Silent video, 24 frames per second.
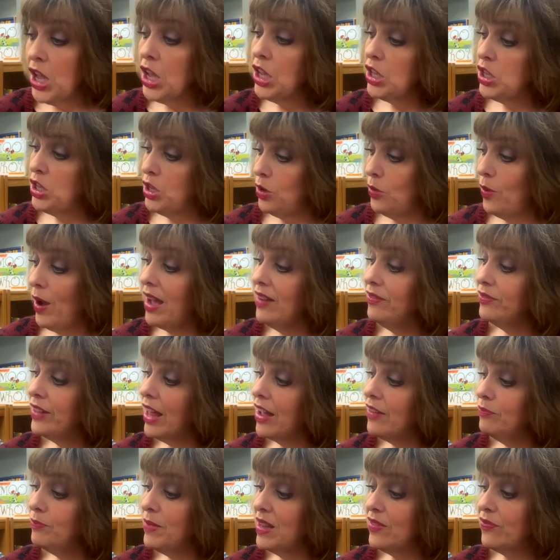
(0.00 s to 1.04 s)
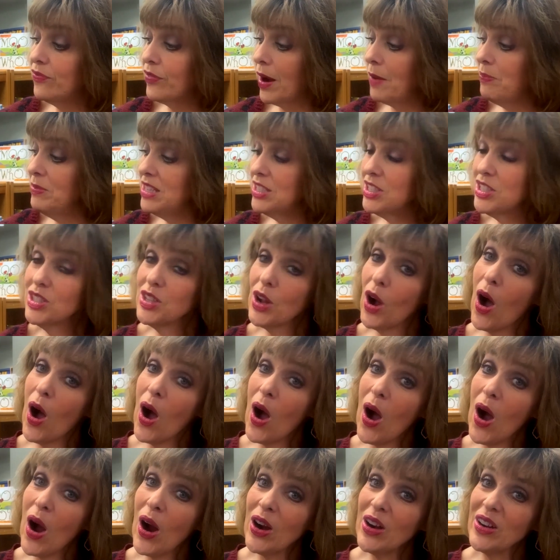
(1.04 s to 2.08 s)
You have loved me from the
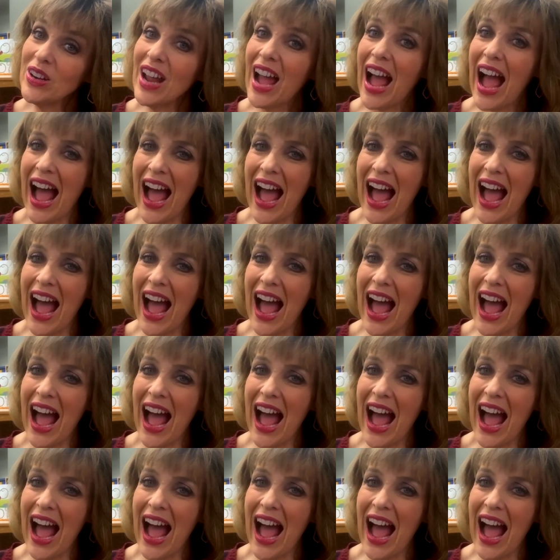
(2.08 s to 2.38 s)
start.